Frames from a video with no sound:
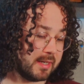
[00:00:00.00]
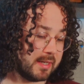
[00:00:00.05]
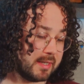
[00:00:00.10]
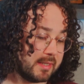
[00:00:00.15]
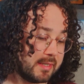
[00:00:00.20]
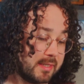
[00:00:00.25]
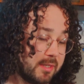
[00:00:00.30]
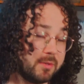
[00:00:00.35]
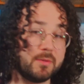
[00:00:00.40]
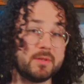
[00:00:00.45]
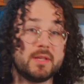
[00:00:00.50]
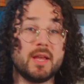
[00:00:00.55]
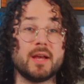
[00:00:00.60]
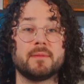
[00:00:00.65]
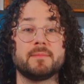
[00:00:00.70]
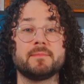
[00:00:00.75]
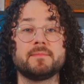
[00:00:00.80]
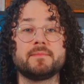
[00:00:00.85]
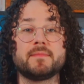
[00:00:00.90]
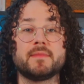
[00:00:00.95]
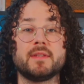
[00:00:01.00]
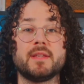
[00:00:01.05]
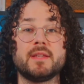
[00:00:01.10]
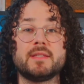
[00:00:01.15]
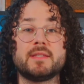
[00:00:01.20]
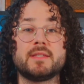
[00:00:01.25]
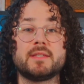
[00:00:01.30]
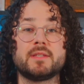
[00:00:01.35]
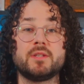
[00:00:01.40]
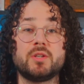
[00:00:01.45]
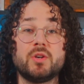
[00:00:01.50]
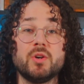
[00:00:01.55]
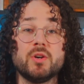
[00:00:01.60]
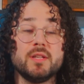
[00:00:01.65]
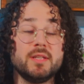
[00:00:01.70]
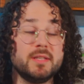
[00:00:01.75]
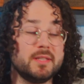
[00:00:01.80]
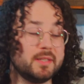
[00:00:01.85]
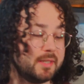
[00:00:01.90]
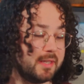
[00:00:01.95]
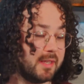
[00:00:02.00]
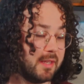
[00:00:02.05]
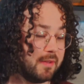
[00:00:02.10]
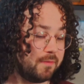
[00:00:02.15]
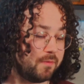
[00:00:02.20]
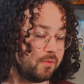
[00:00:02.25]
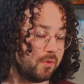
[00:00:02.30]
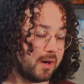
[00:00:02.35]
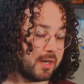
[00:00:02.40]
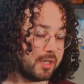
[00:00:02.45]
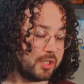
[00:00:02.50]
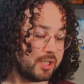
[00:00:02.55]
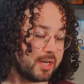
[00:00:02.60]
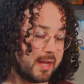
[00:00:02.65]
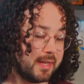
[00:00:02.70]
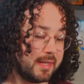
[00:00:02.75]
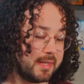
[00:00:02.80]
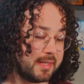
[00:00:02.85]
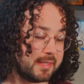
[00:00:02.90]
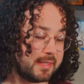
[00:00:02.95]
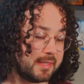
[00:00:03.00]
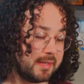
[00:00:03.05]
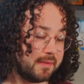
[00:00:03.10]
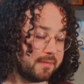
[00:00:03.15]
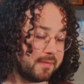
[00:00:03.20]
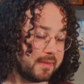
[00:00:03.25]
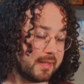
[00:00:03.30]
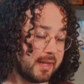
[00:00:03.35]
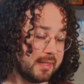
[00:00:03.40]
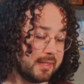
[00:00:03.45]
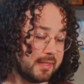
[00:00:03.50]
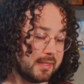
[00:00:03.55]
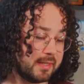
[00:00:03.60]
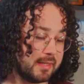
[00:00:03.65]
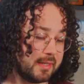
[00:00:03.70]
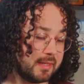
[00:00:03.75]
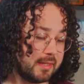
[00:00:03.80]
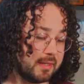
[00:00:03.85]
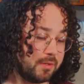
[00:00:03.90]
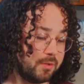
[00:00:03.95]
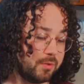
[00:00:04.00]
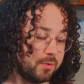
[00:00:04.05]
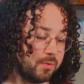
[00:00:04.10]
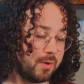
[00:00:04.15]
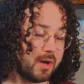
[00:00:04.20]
So yeah, it's good if you are Chinese. If not, you